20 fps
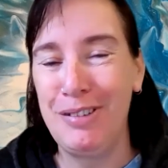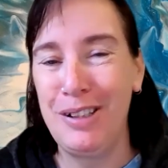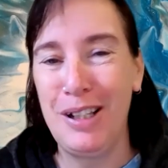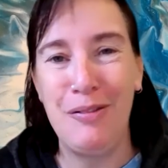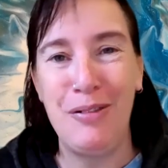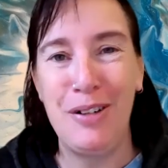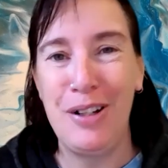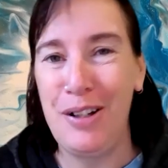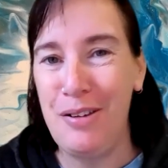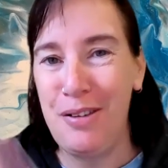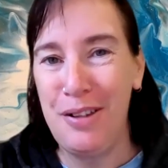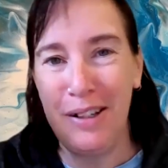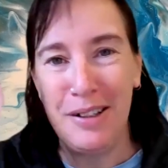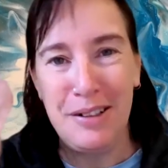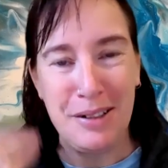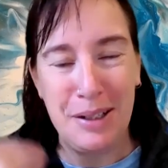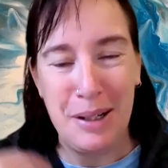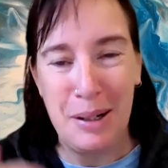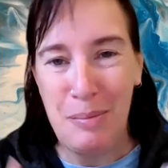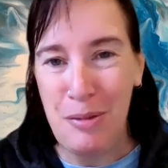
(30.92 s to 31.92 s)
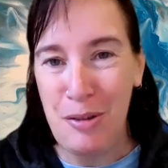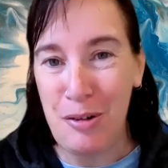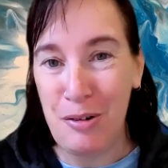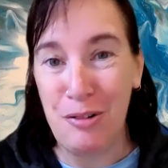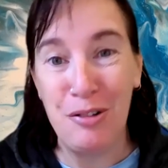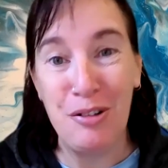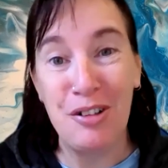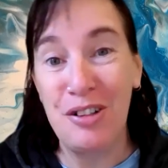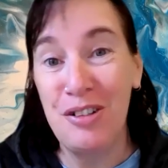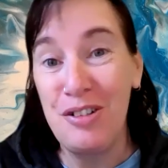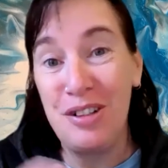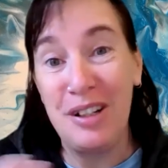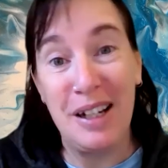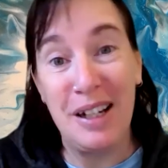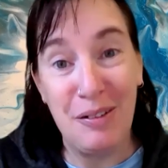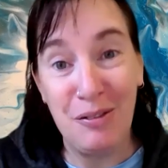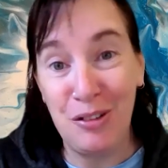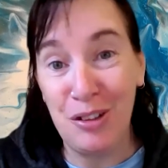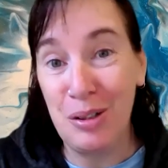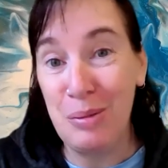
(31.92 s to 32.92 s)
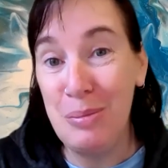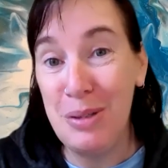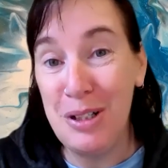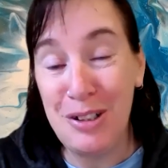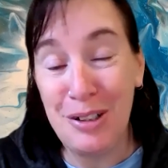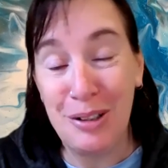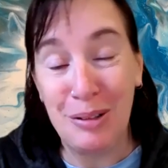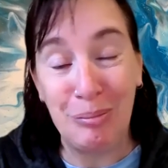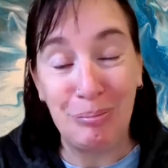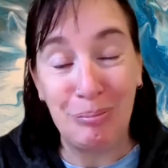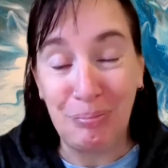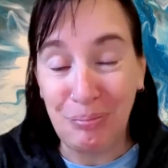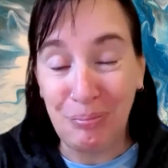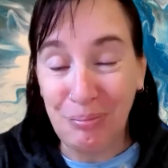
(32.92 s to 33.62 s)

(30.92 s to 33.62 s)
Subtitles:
Love how things come through because you have got a mission.